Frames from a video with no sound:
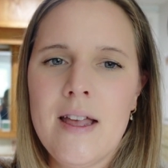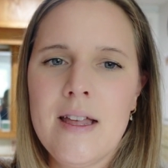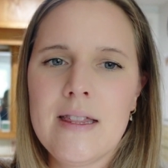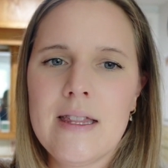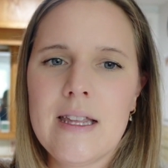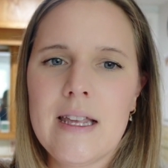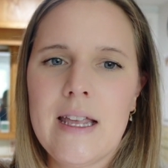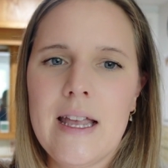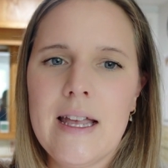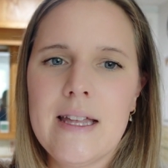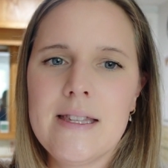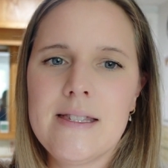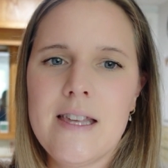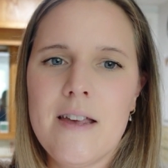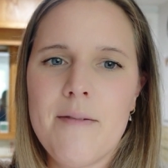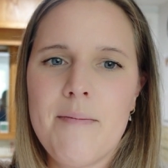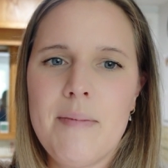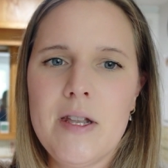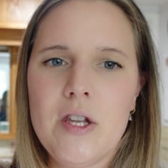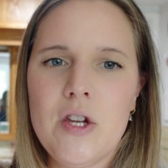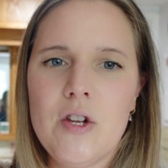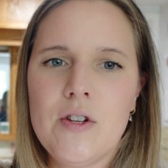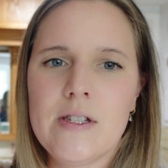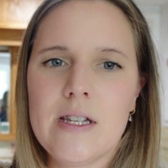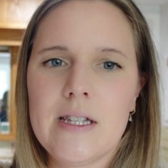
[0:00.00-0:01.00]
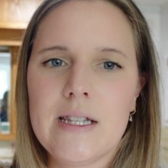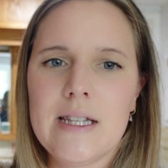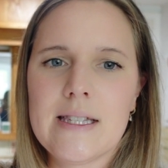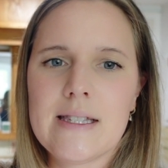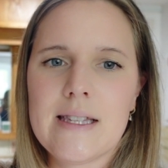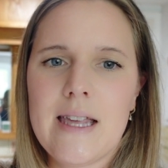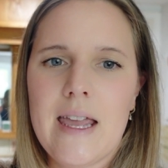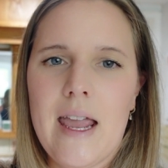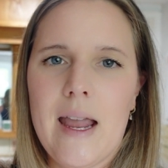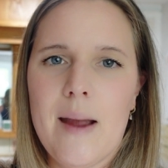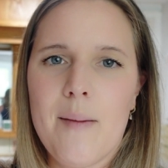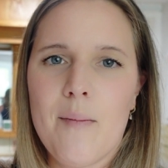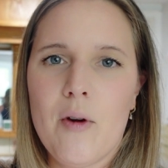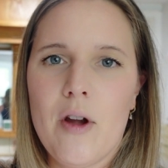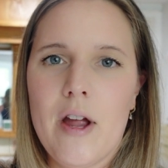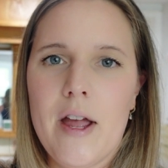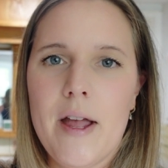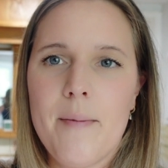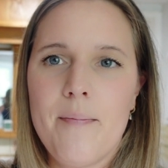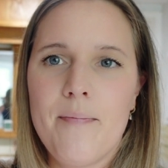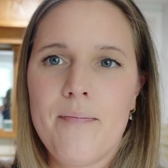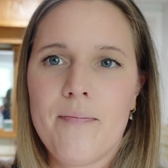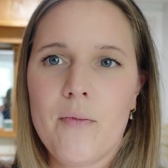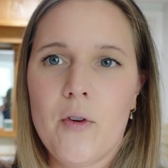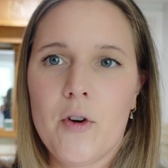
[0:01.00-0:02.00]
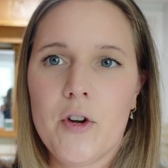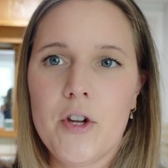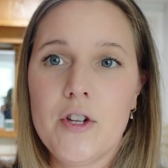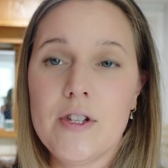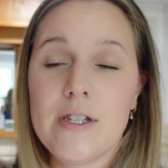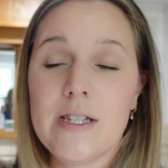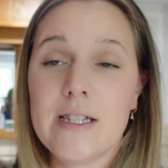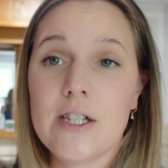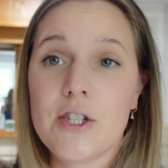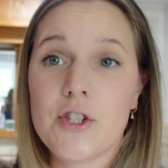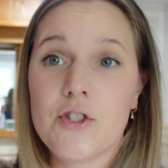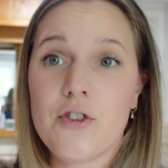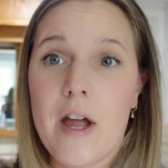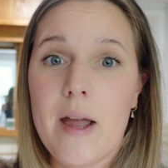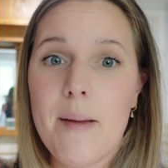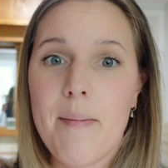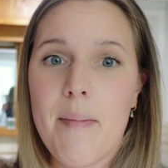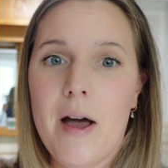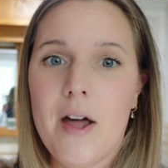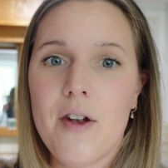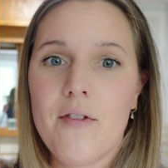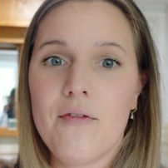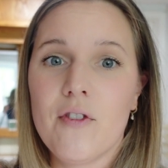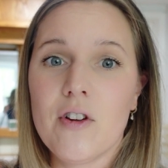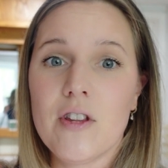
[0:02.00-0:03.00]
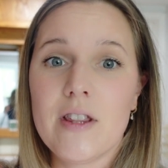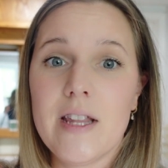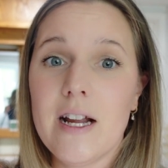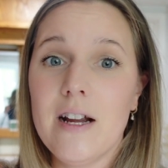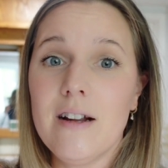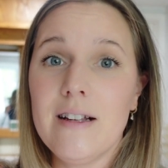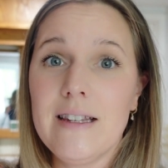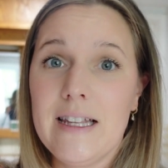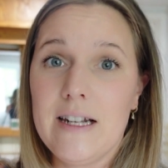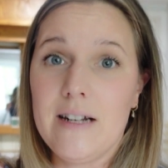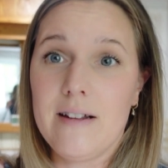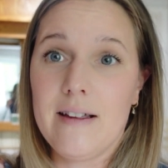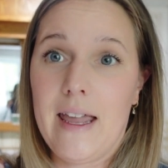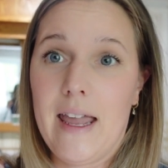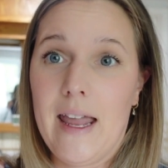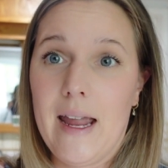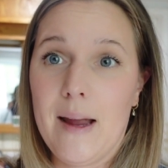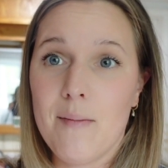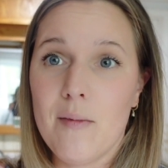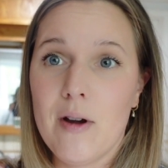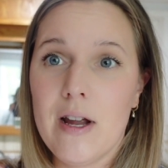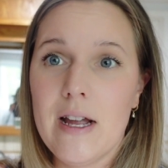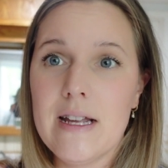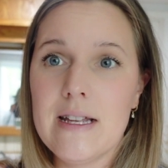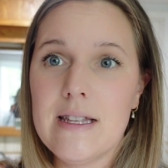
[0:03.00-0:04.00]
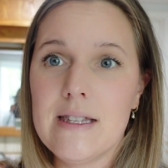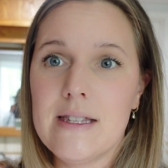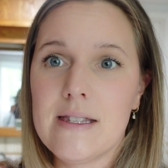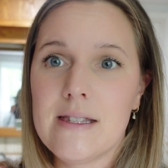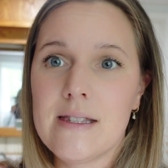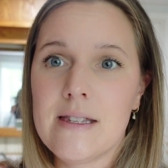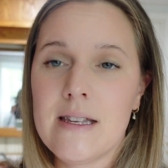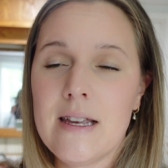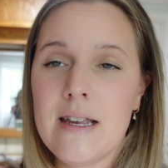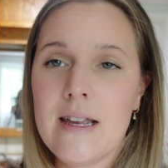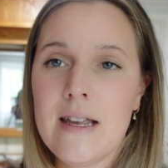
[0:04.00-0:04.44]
The kids have been using this camera, or using this tripod for their little cameras.